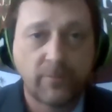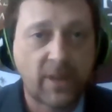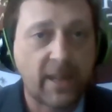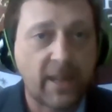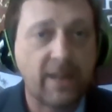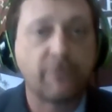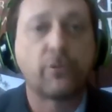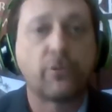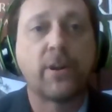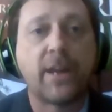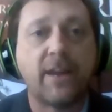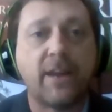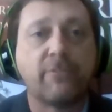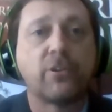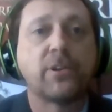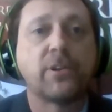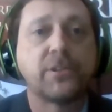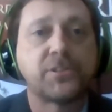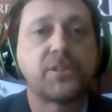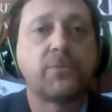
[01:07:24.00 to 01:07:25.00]
ever and
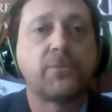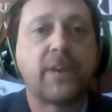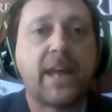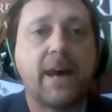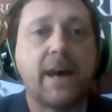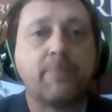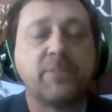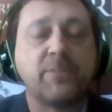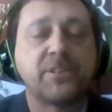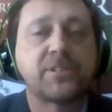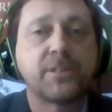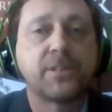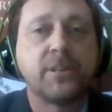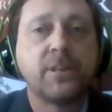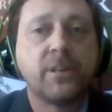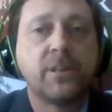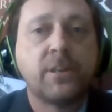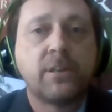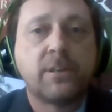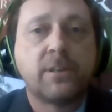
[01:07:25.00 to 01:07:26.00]
ever, and see what happens.
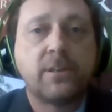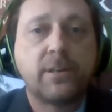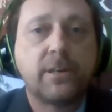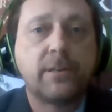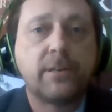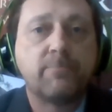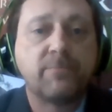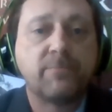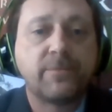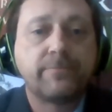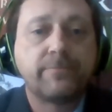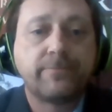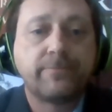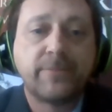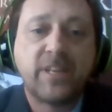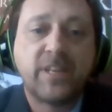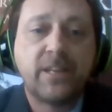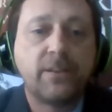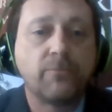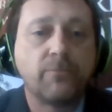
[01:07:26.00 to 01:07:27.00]
Um,
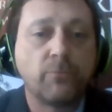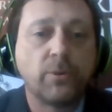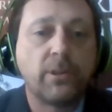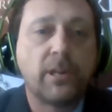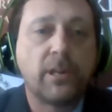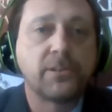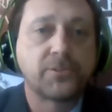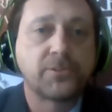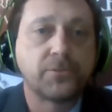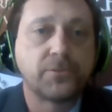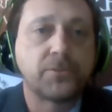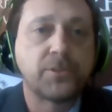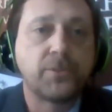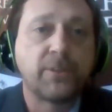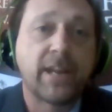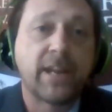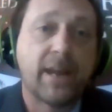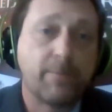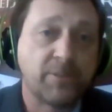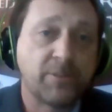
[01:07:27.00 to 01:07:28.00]
and we'll also see
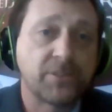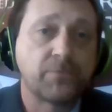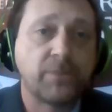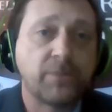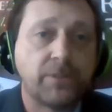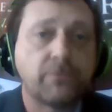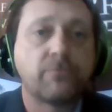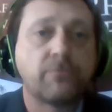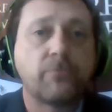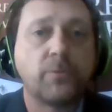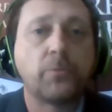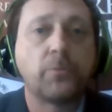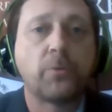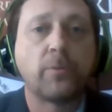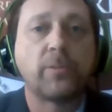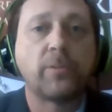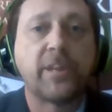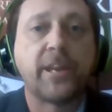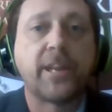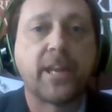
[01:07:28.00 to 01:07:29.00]
what happens when when we're
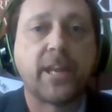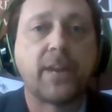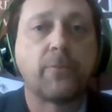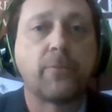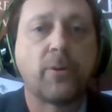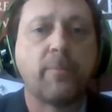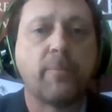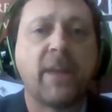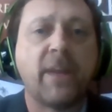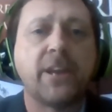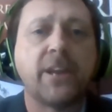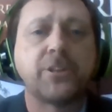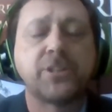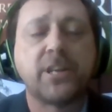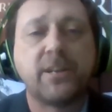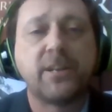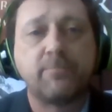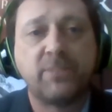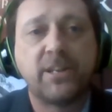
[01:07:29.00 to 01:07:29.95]
leaning in and we're managing it.